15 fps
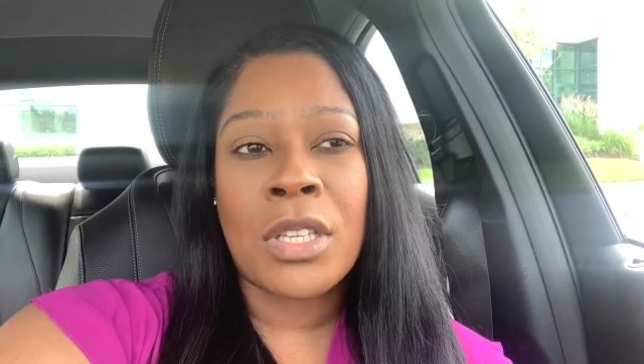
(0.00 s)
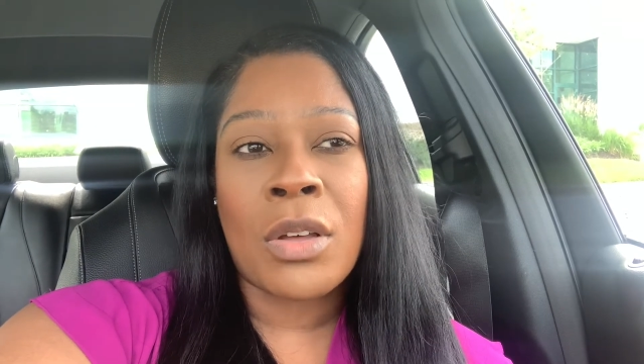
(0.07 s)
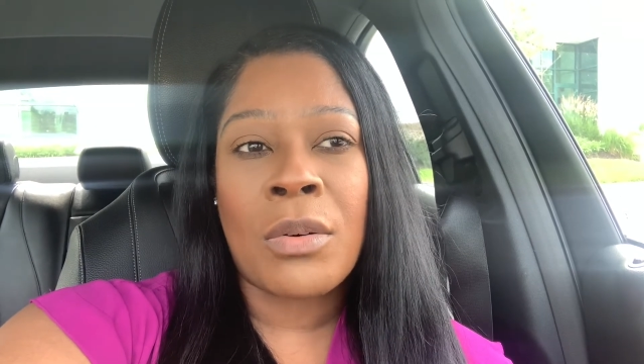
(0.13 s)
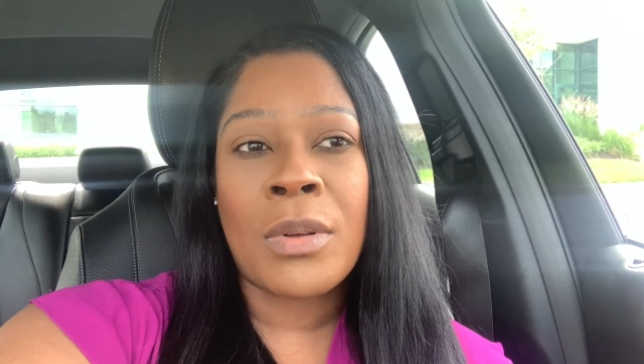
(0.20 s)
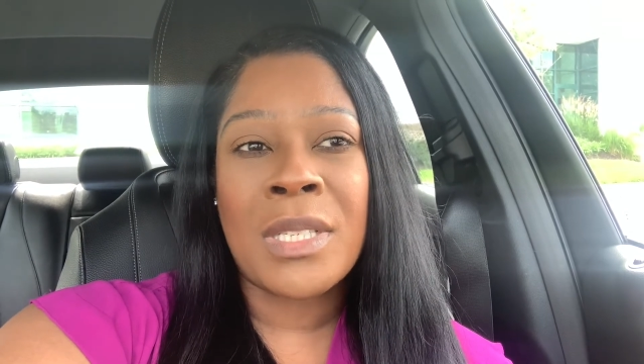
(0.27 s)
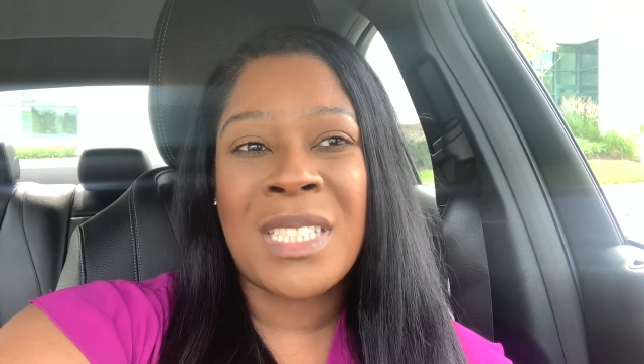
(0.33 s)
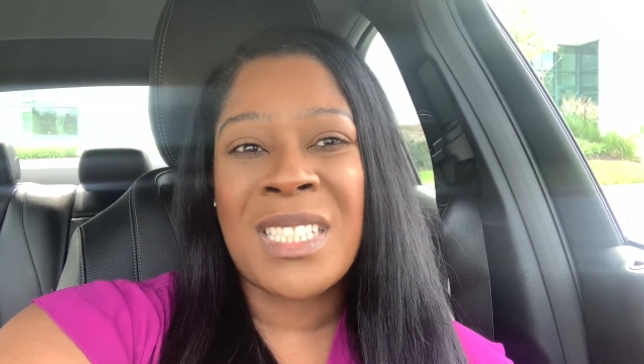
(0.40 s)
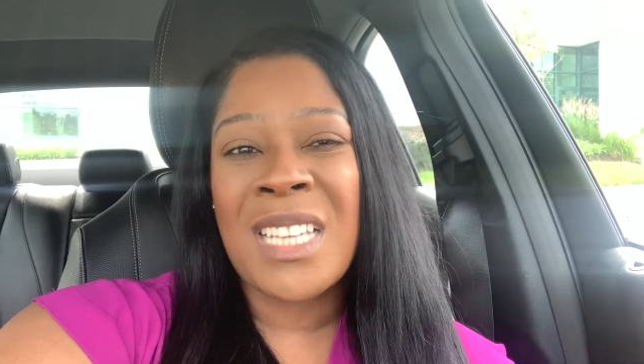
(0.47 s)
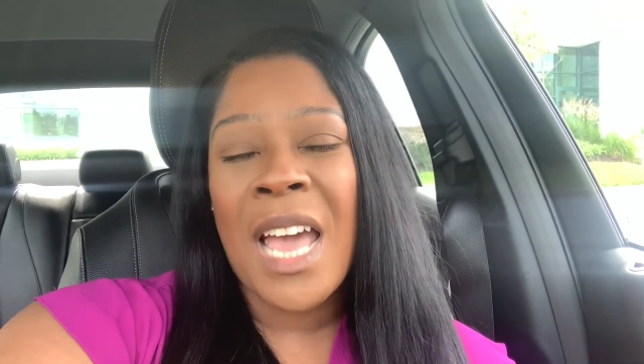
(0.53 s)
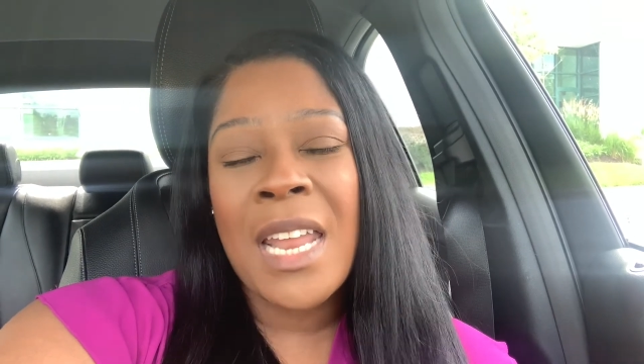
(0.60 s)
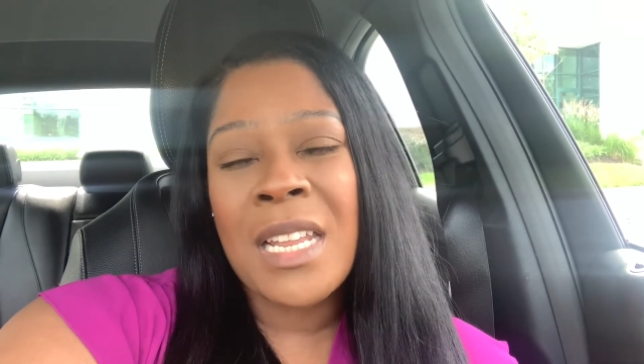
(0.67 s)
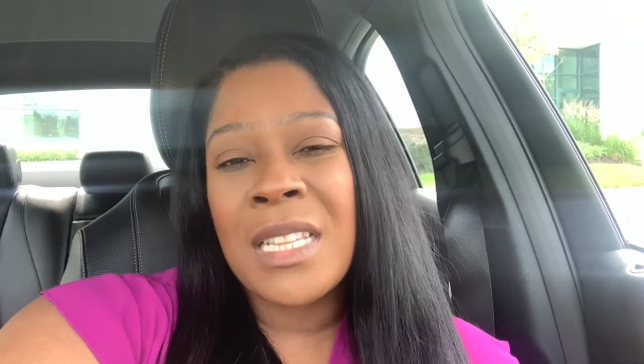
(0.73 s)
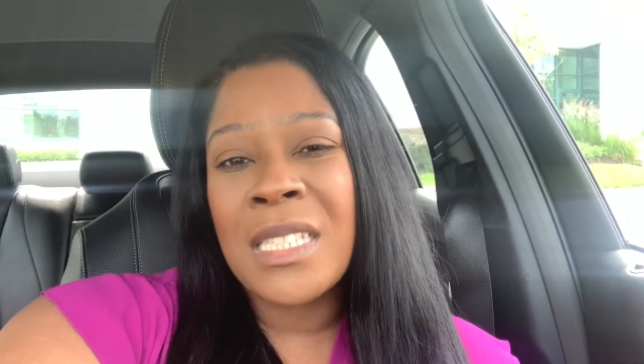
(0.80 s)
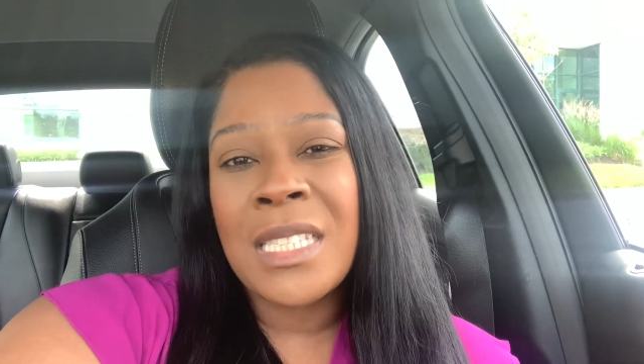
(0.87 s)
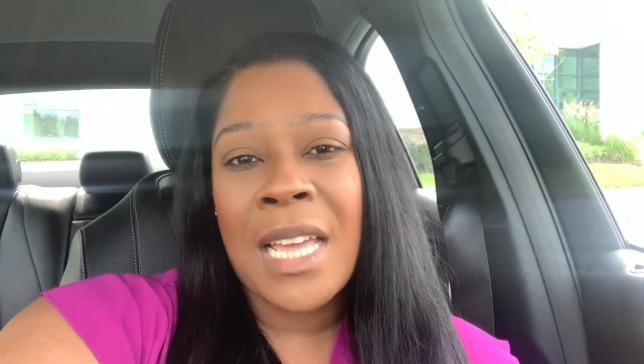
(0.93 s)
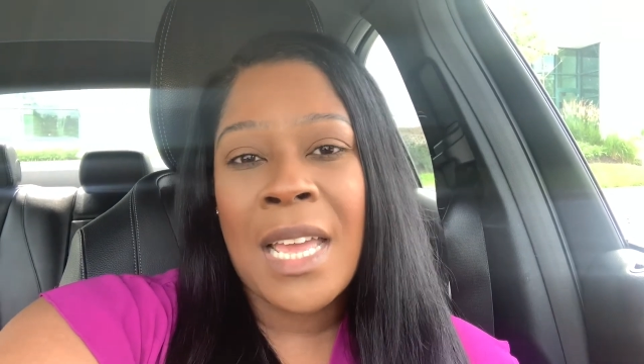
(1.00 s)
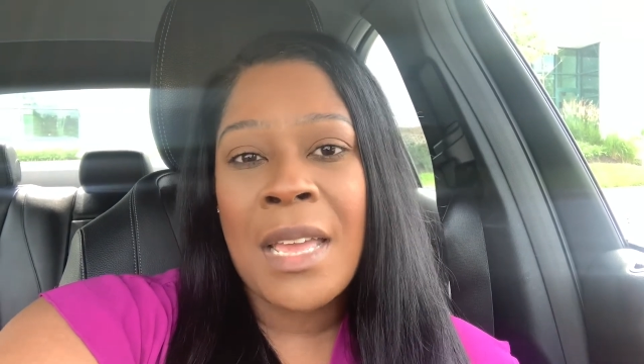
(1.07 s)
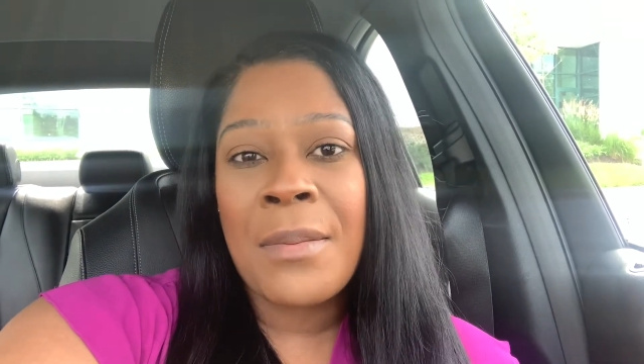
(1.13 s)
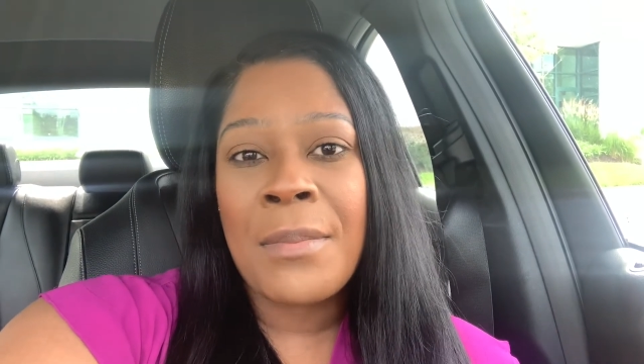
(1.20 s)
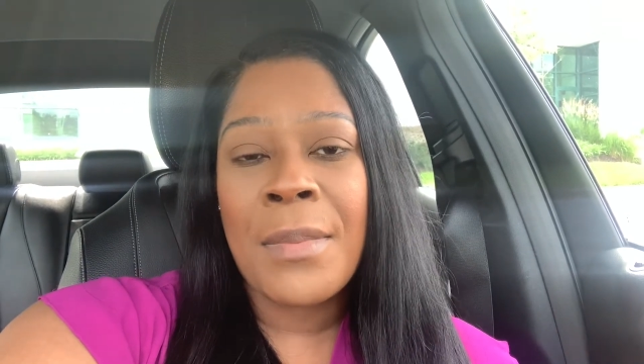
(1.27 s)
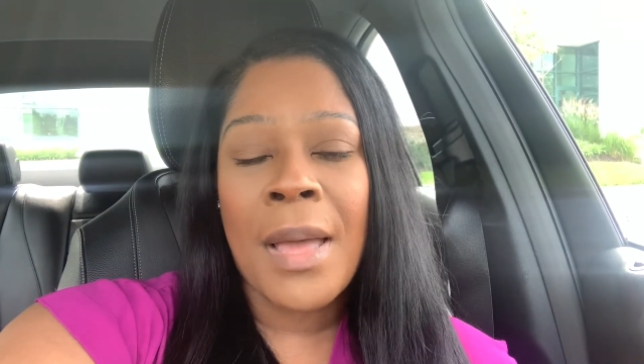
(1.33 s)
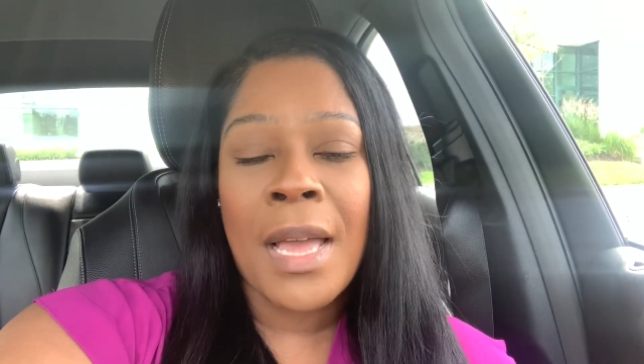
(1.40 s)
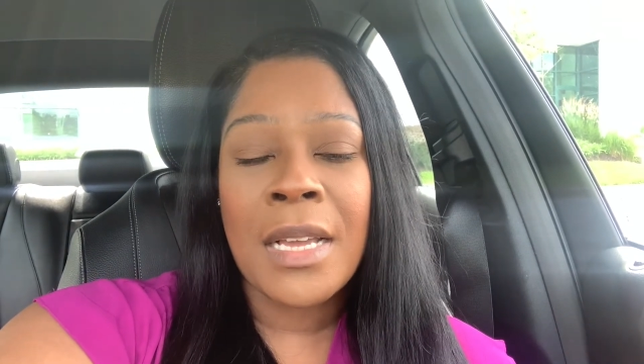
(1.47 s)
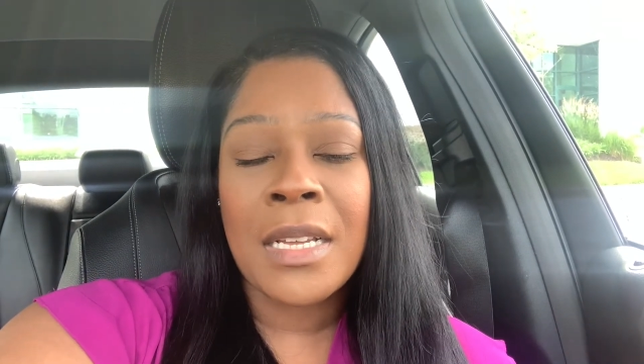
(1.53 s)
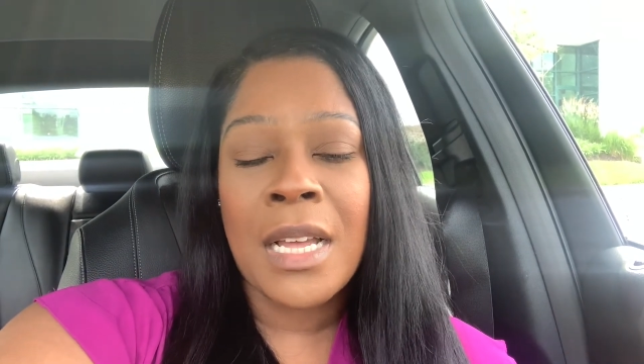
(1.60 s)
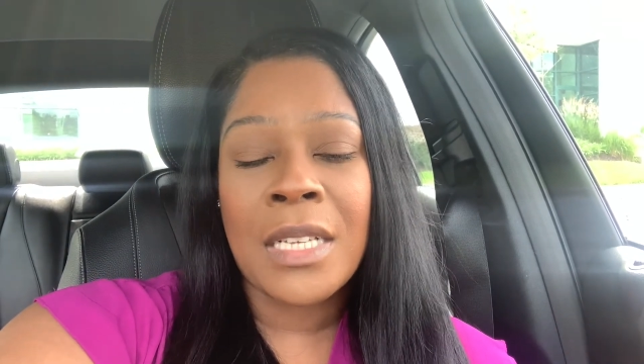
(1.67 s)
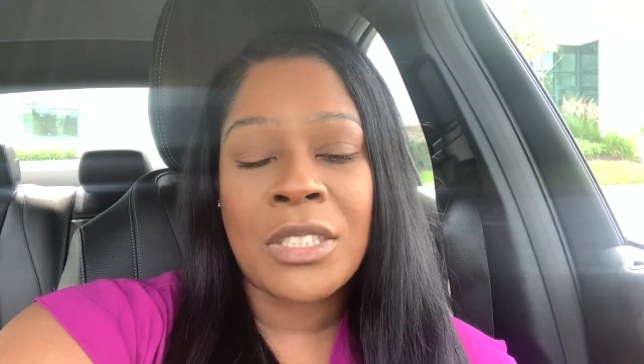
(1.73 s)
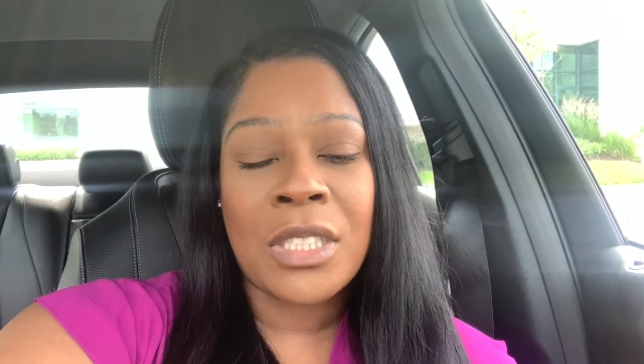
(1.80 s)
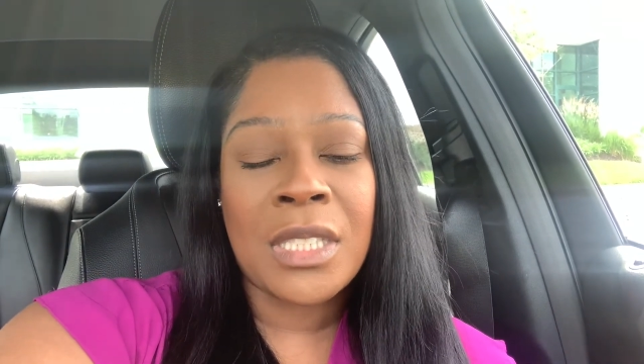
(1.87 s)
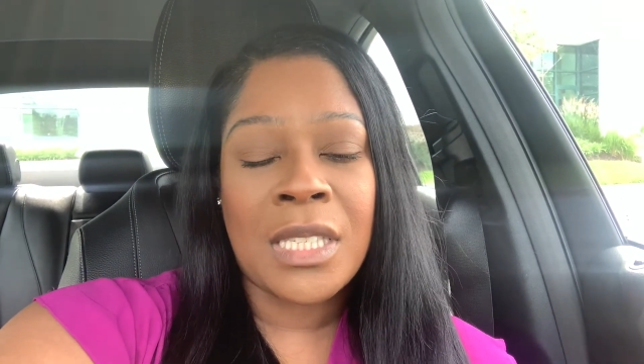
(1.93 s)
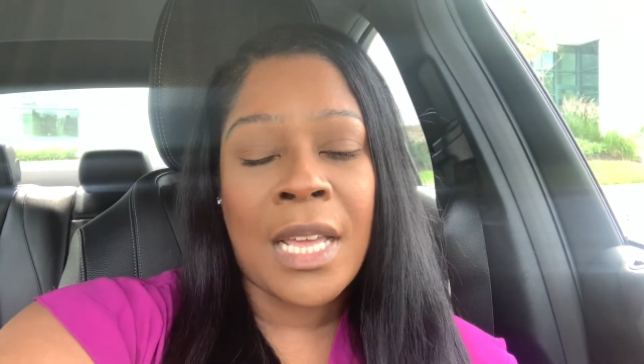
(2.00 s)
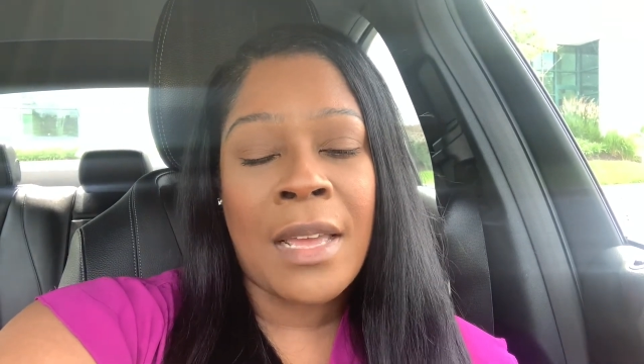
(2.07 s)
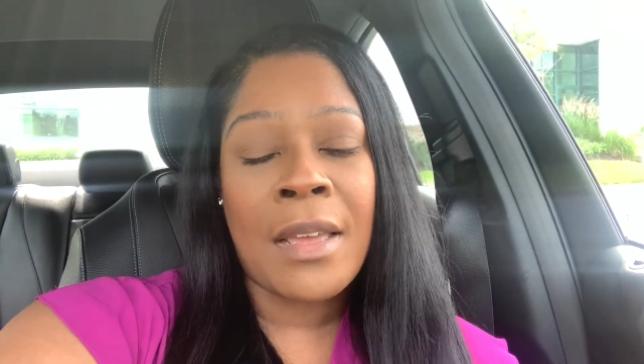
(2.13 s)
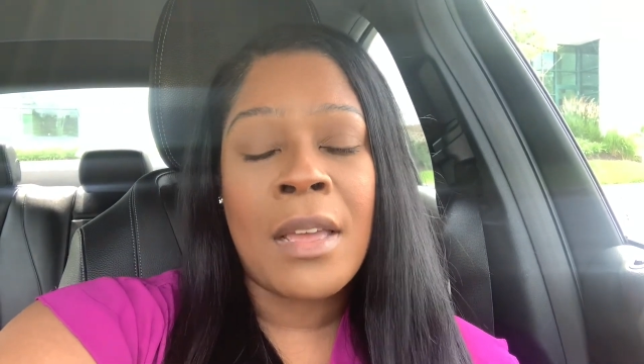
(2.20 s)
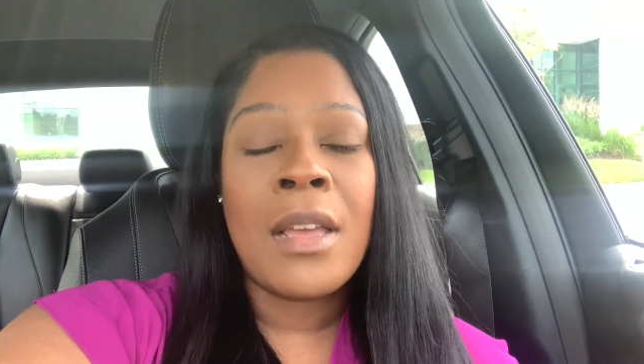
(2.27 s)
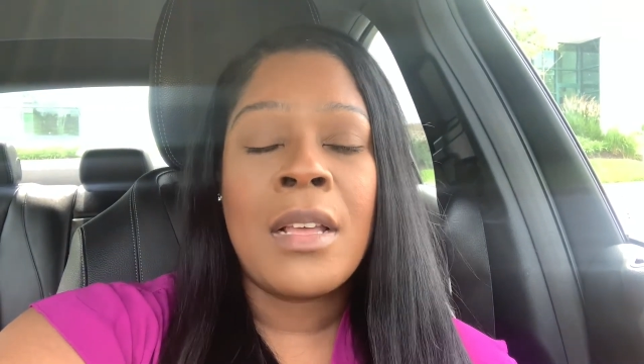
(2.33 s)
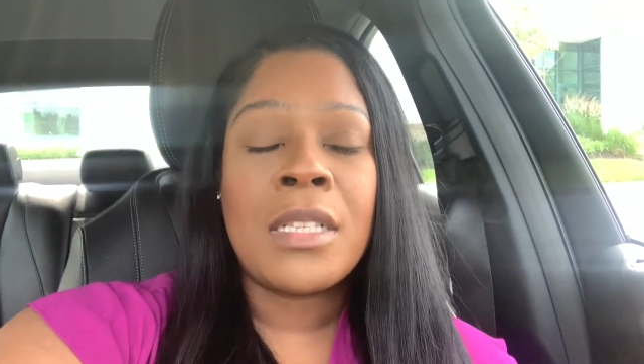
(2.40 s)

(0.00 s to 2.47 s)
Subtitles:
so it's kind of the same, I should say.